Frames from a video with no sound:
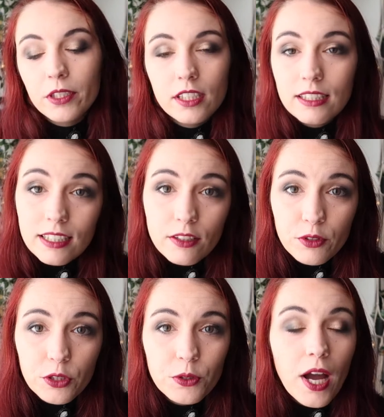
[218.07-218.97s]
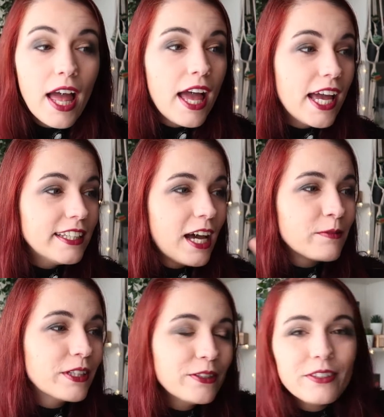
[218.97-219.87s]
I'm gonna leave you and
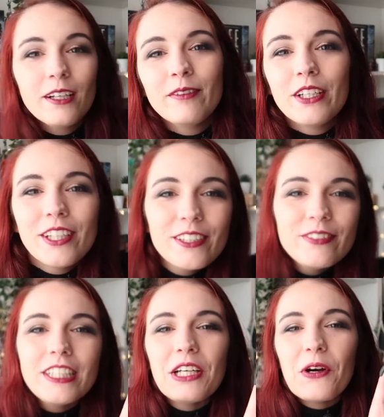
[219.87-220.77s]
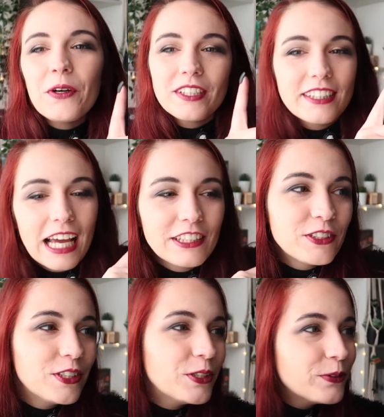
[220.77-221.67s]
I'm gonna film another video
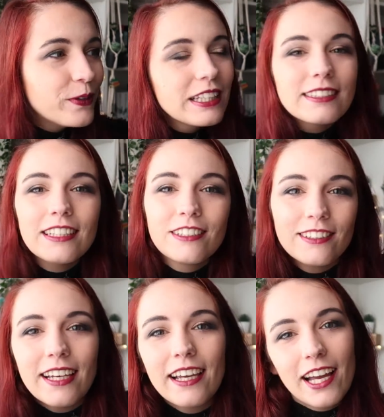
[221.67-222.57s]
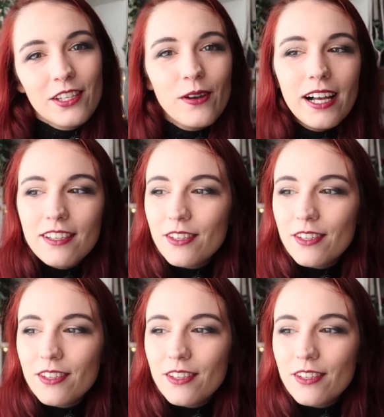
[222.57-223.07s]
that you will see today as well.